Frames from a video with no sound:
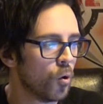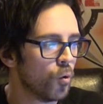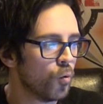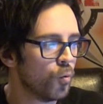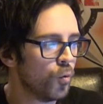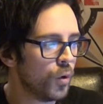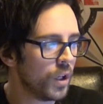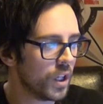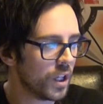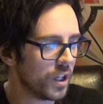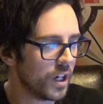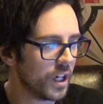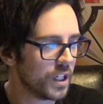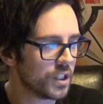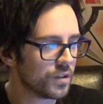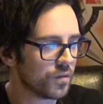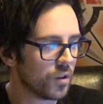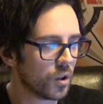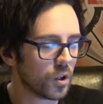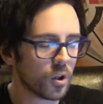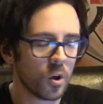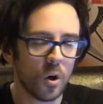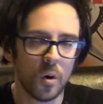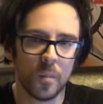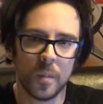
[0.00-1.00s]
Really nice
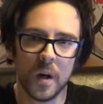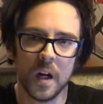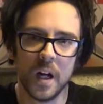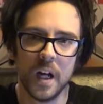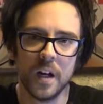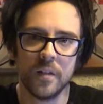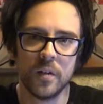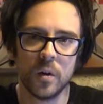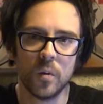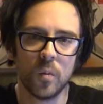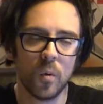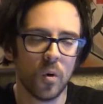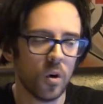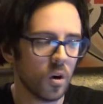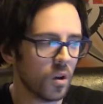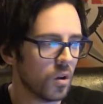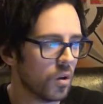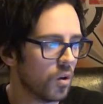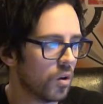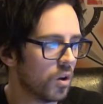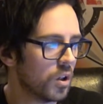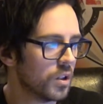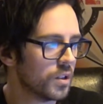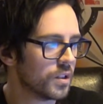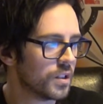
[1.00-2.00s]
for combat heavy
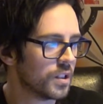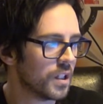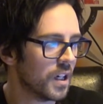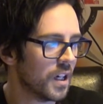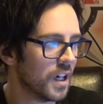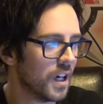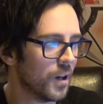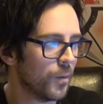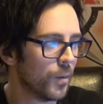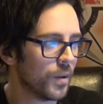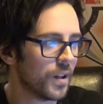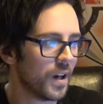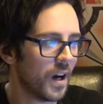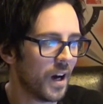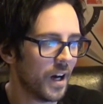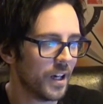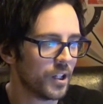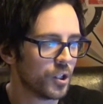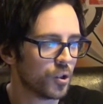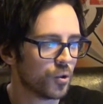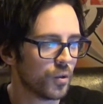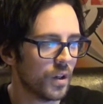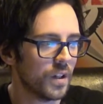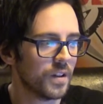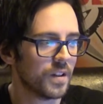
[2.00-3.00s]
warlords uh, with high
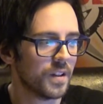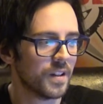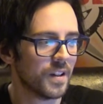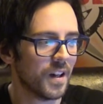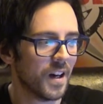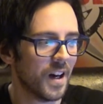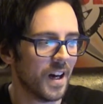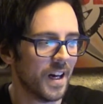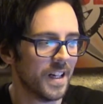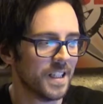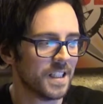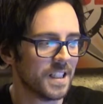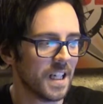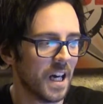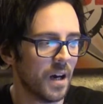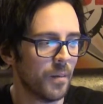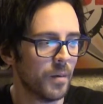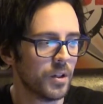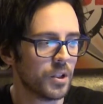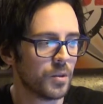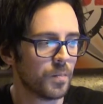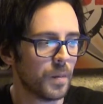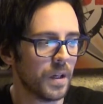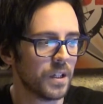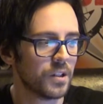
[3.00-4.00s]
strength and high damage.